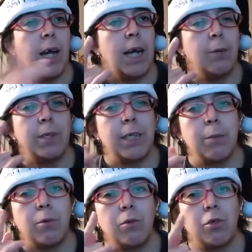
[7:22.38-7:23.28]
I was
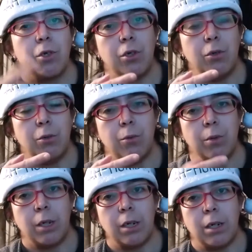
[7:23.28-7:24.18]
able
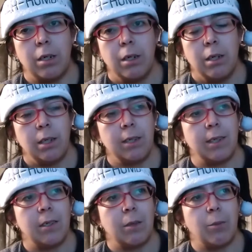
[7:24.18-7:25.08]
to
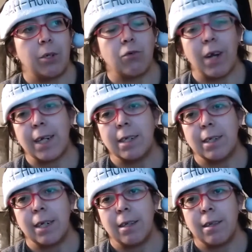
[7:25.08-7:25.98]
listen to the book Dragon
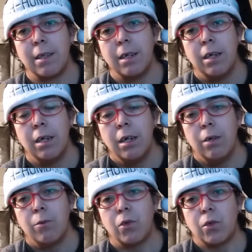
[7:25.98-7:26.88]
Teeth,
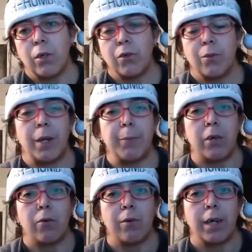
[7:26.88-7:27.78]
which is also by
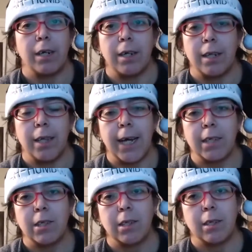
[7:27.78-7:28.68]
Michael Crichton, and
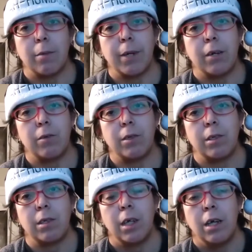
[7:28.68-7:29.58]
that's about
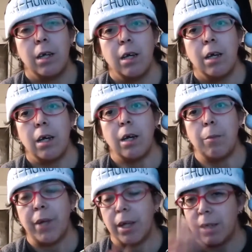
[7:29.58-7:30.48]

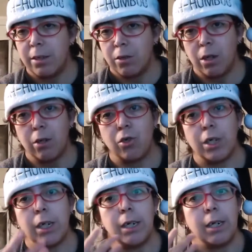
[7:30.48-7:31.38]

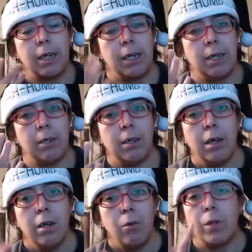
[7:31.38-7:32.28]
paleontology and
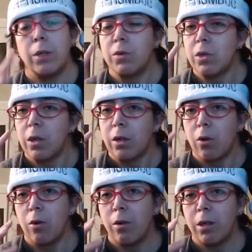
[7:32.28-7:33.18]
when it was like
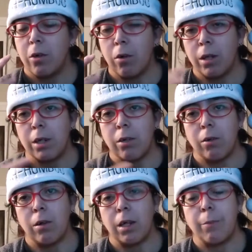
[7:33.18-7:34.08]

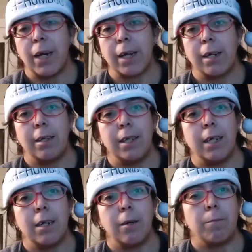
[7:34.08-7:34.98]
early back in
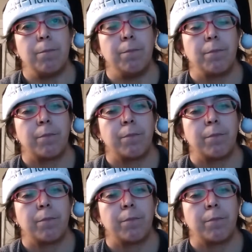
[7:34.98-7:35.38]
the